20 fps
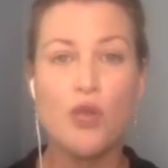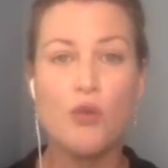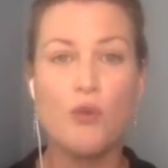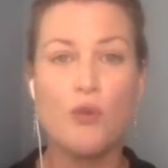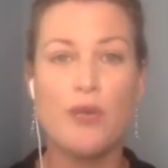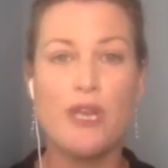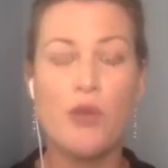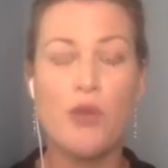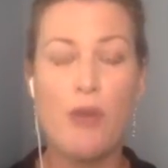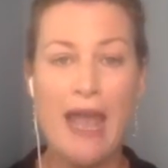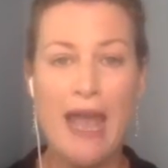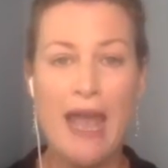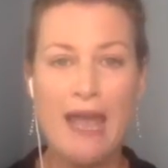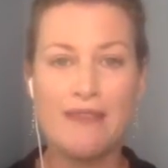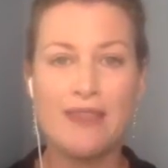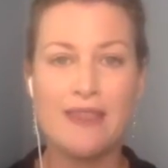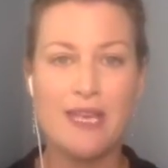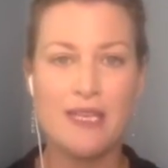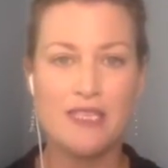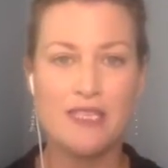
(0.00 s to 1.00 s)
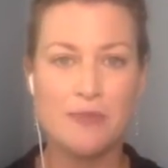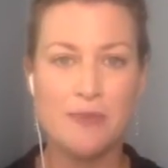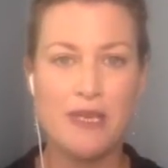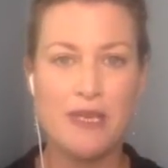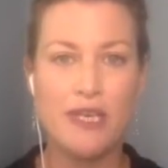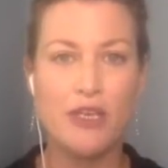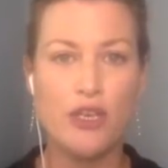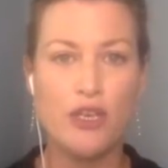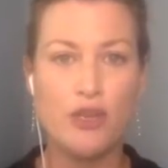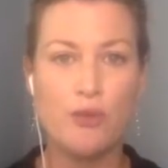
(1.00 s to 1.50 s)
when you add that
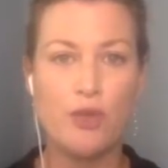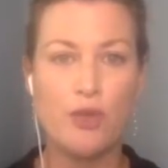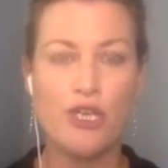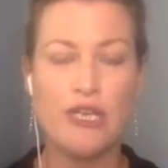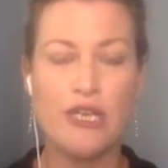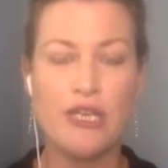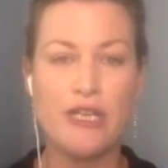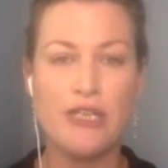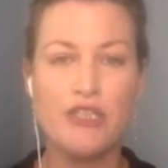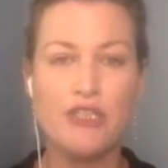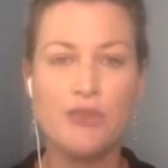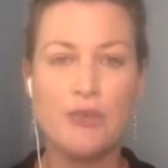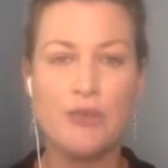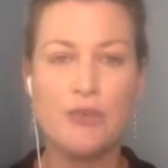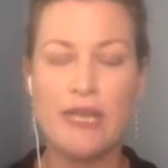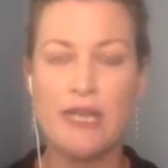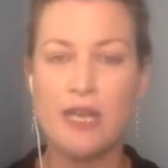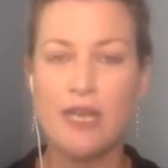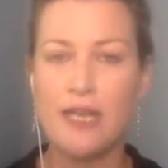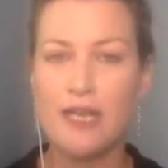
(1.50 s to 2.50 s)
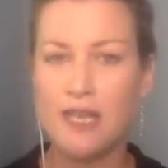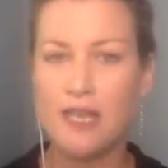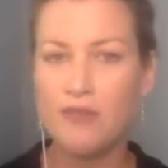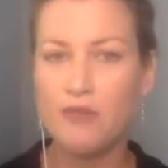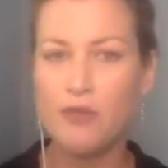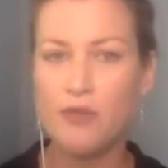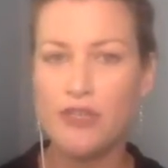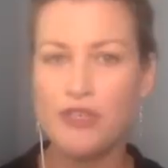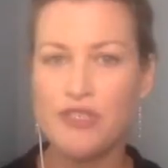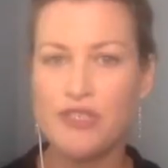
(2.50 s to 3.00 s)
speaking component into it and i love
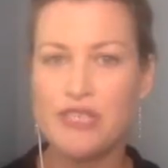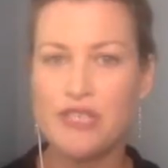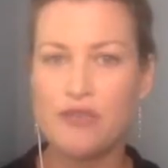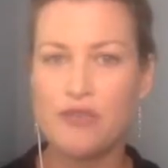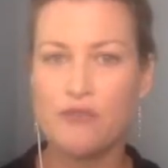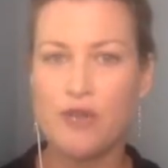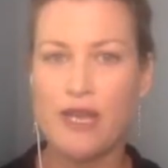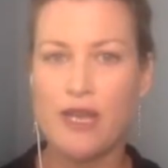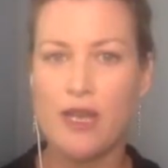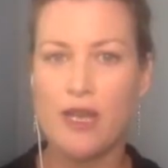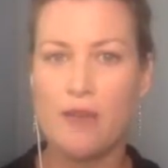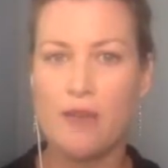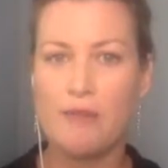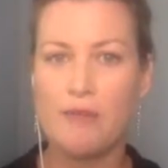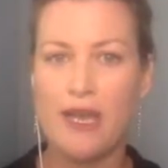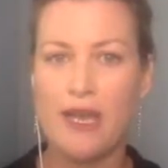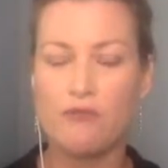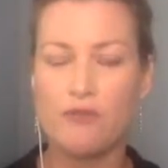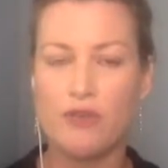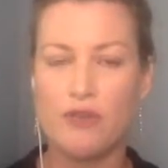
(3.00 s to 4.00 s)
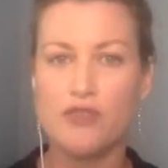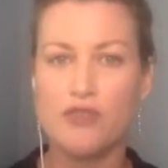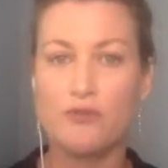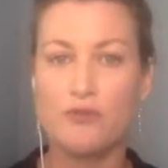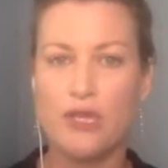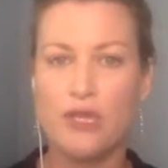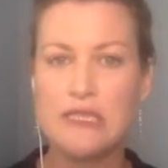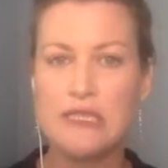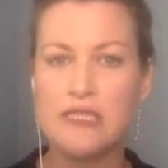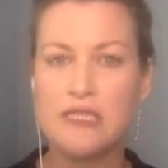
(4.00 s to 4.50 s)
what you said ray about russell
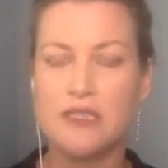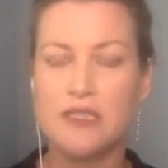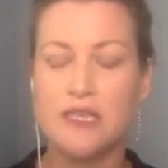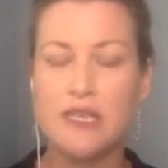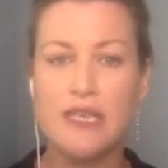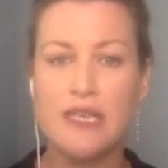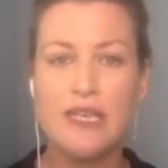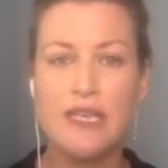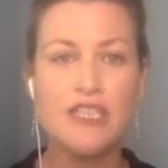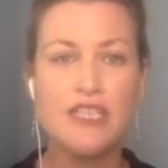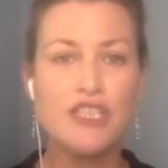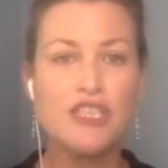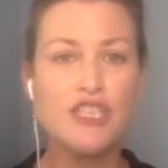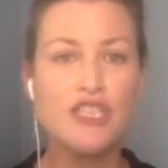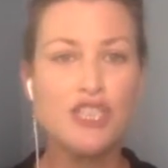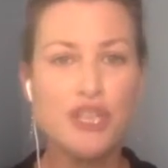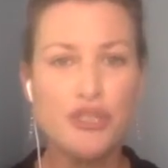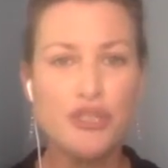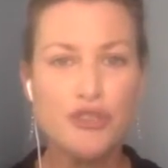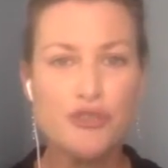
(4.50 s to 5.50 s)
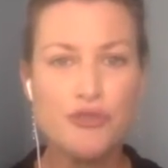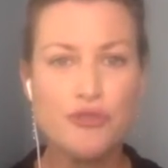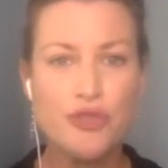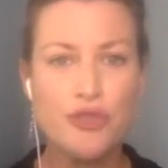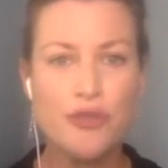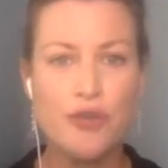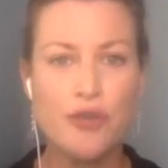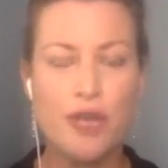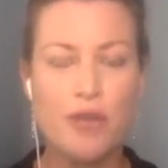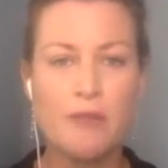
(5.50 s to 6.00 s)
brunson because it's so
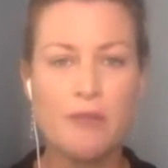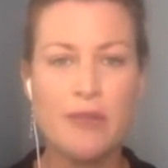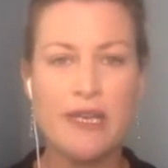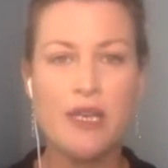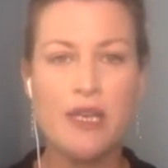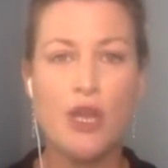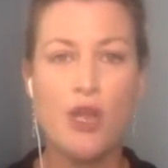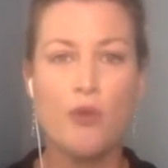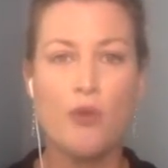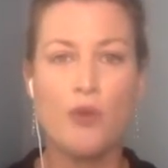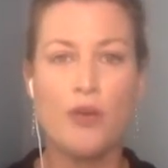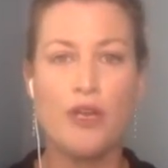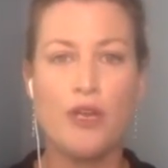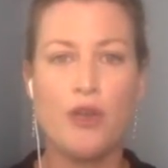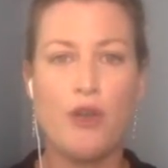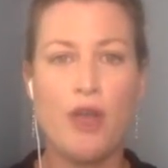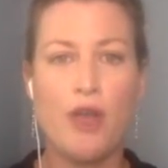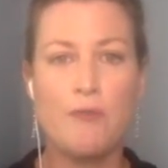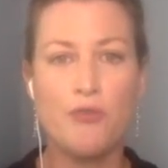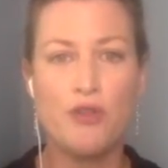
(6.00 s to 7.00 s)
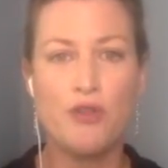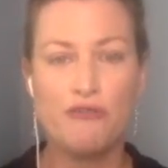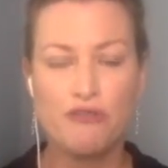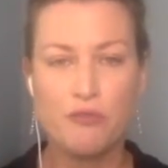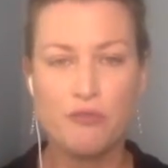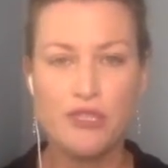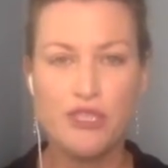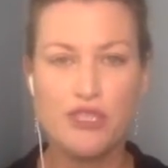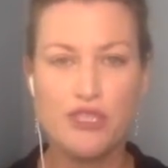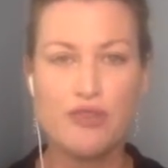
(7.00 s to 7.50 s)
true i mean you know i moved
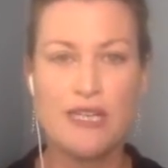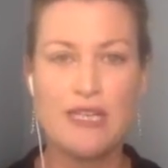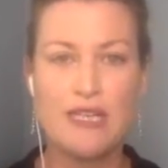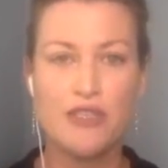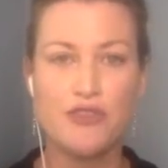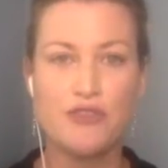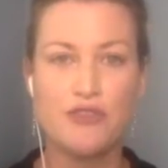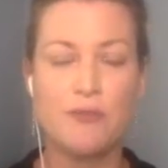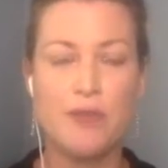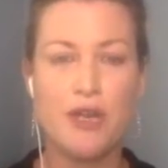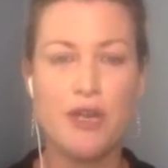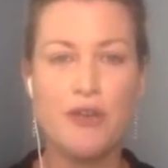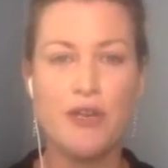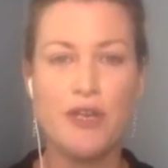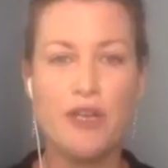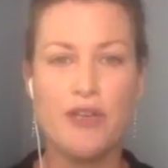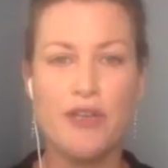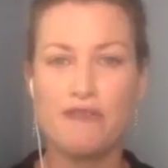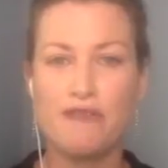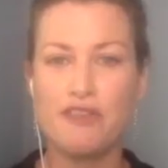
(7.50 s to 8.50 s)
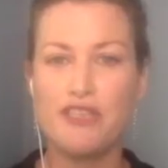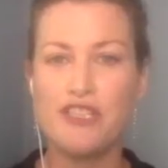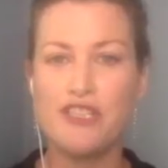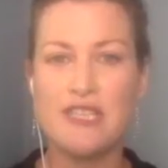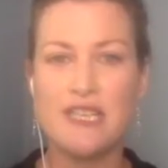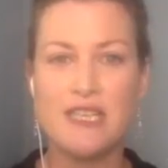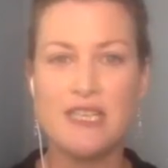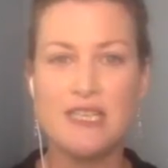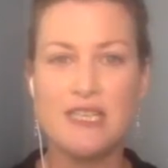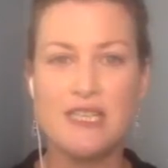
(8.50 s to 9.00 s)
from australia to america and the first
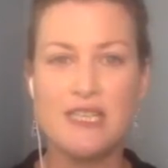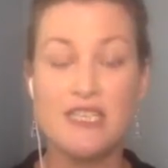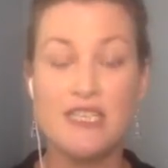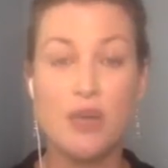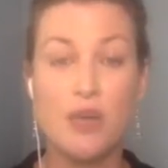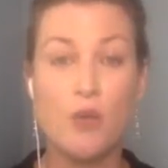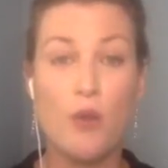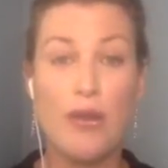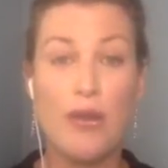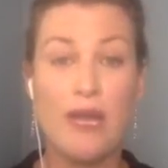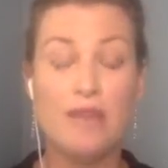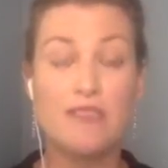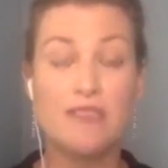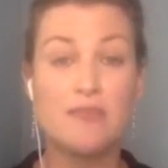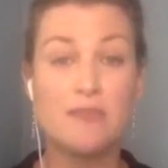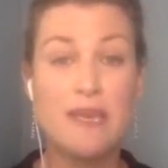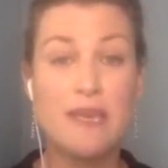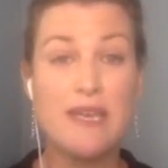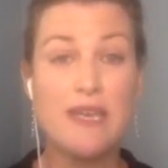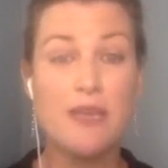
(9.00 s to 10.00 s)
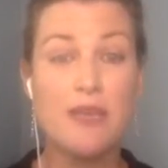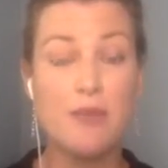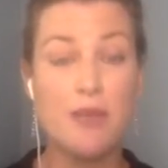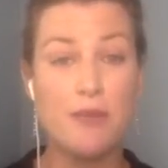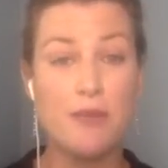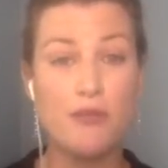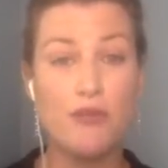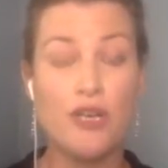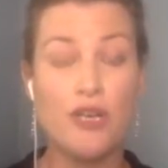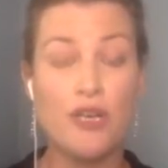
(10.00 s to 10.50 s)
thing i did is i went out speaking my
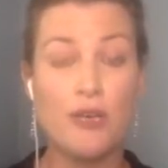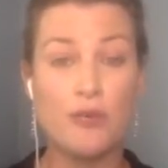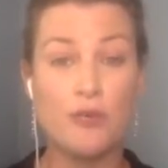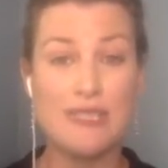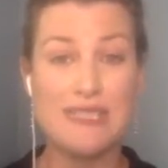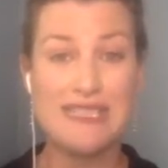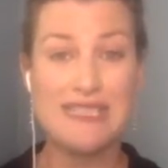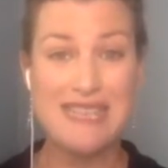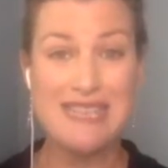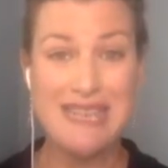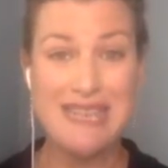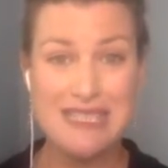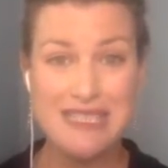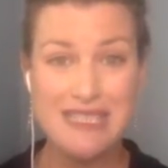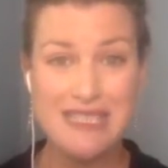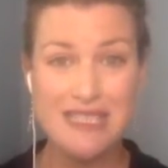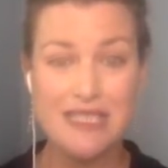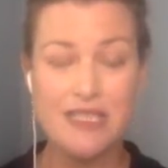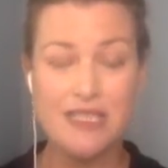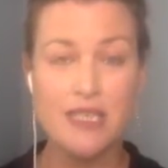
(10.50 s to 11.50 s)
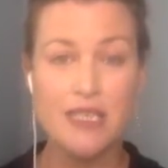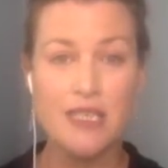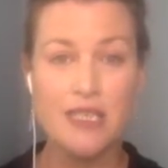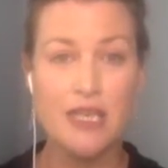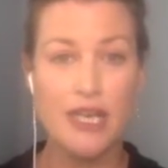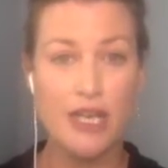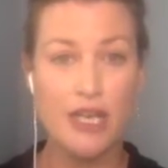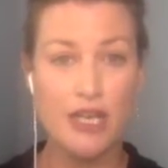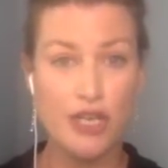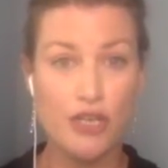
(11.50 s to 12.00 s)
product was tested
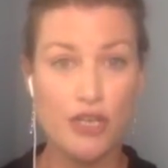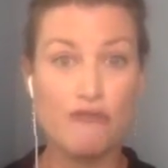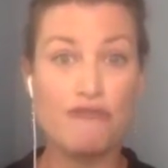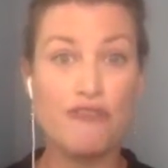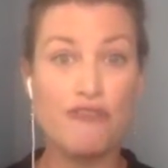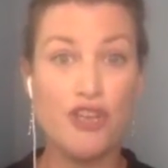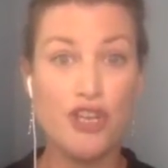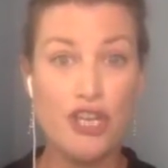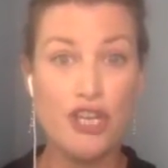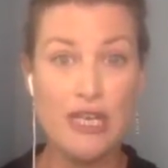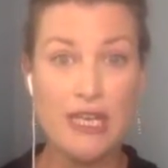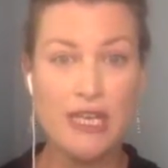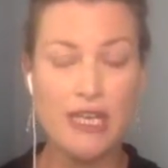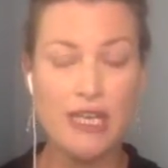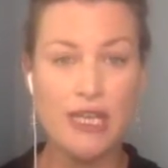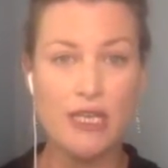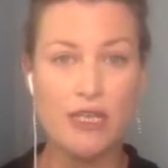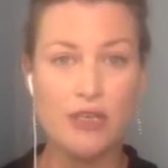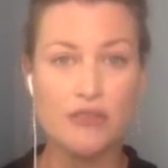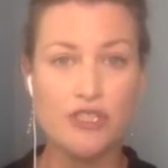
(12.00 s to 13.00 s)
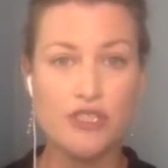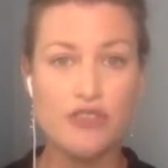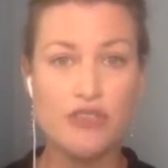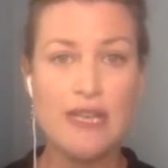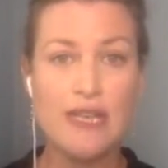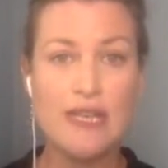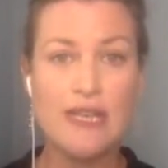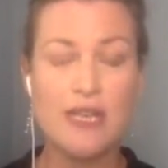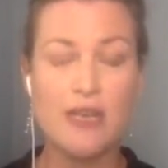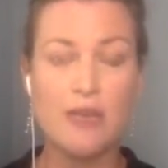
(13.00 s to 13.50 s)
and converting in
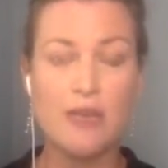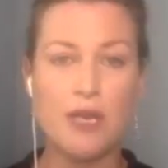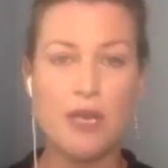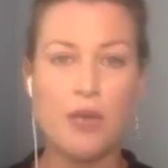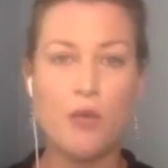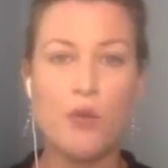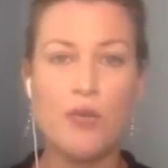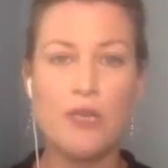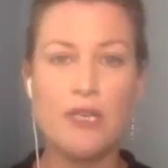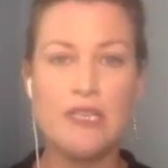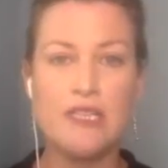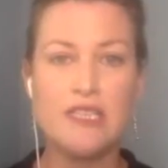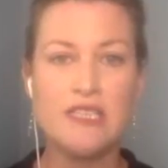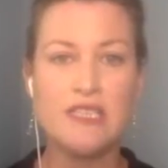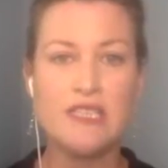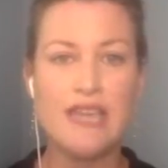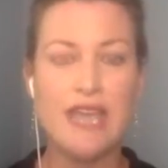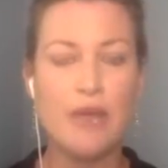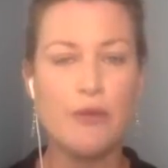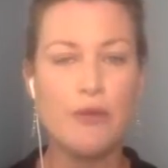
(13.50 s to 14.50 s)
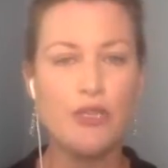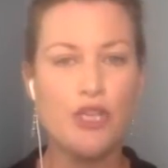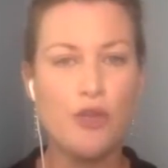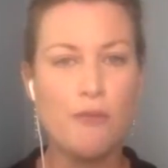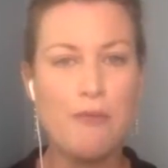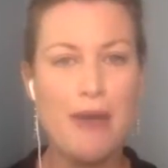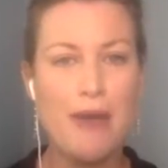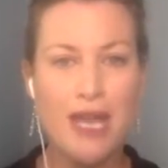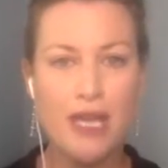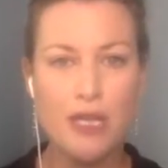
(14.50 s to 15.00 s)
australia wanted to see how a new
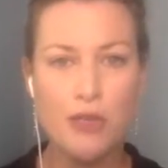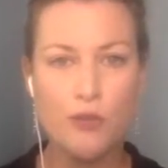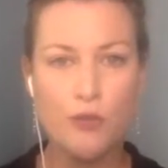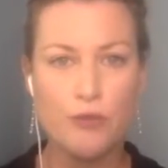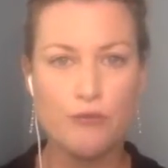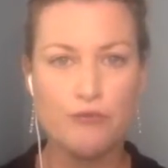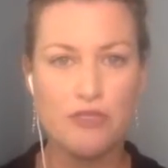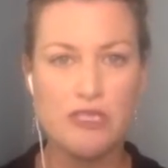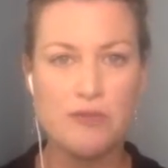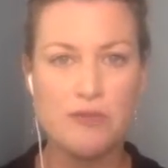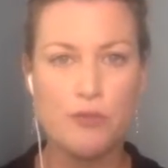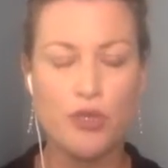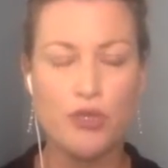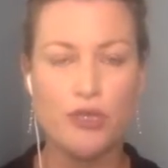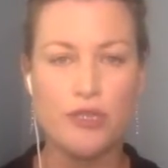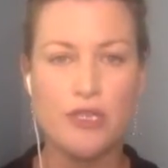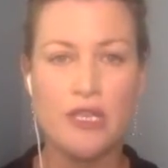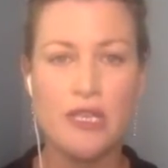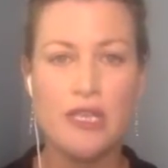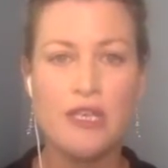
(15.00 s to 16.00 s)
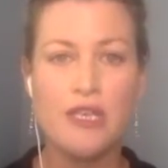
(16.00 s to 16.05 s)
market would respond